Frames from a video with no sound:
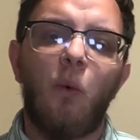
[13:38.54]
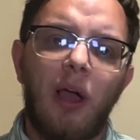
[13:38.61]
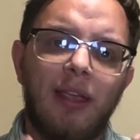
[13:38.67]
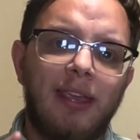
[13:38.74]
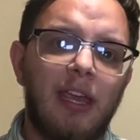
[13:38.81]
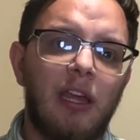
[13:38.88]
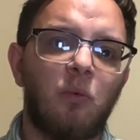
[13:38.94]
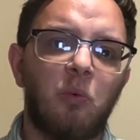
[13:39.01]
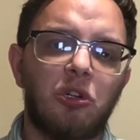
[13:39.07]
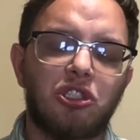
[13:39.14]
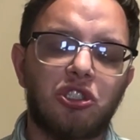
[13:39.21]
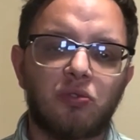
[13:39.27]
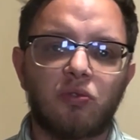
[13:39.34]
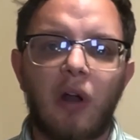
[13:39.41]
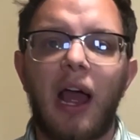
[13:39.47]
Again, we're
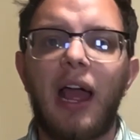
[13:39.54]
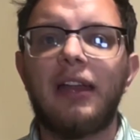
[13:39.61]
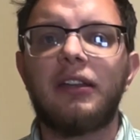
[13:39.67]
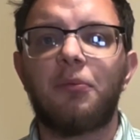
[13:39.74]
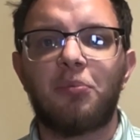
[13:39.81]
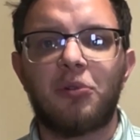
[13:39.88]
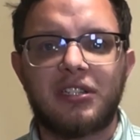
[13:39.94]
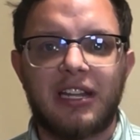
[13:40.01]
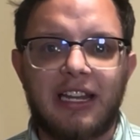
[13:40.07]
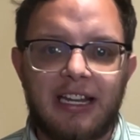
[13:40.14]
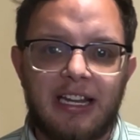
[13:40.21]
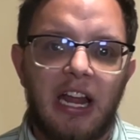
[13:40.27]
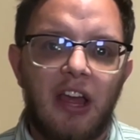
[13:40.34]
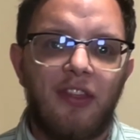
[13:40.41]
trying to present